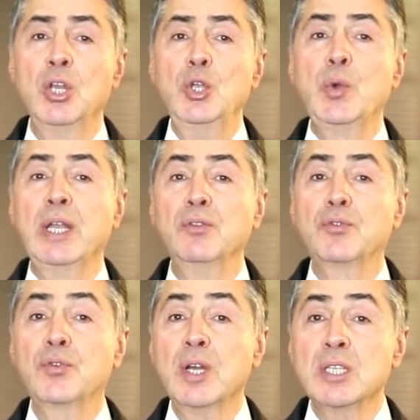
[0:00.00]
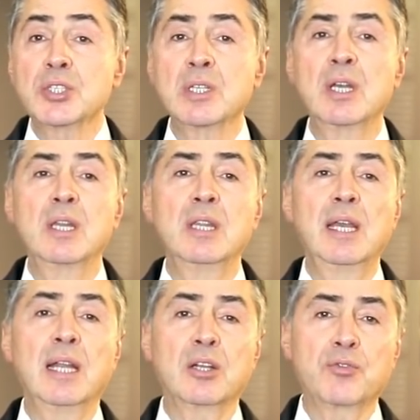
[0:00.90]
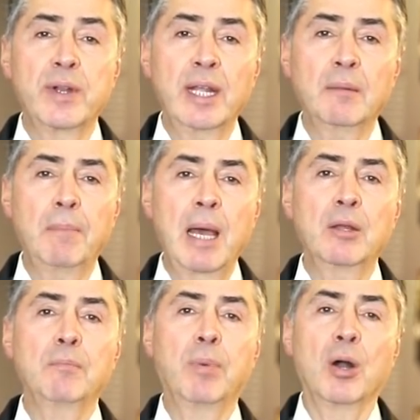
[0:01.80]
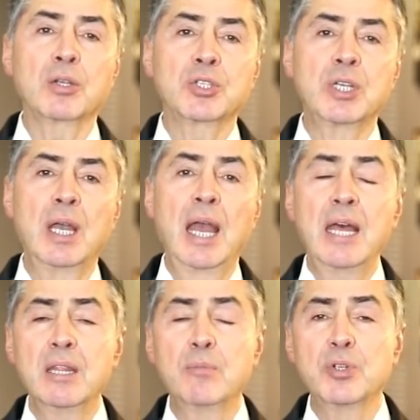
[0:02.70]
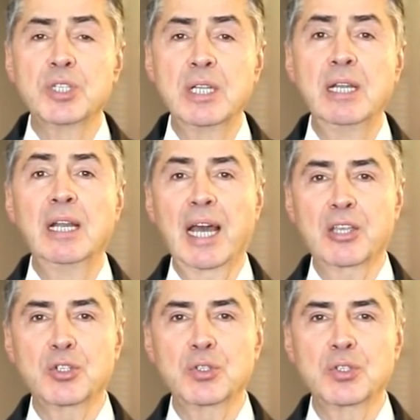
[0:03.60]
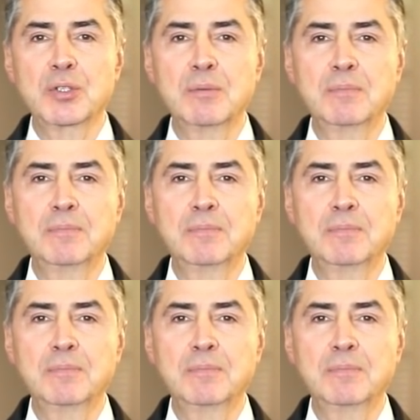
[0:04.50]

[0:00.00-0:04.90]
You can trust the electronic ballot box and the Brazilian elections.